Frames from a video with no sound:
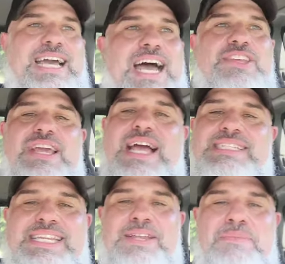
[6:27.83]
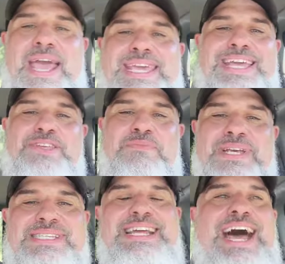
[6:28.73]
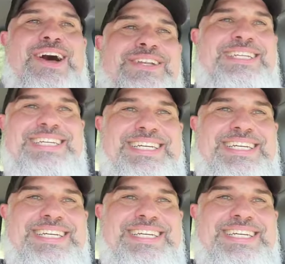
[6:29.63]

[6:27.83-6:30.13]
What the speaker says: God, you guys that didn't make it, you missed out.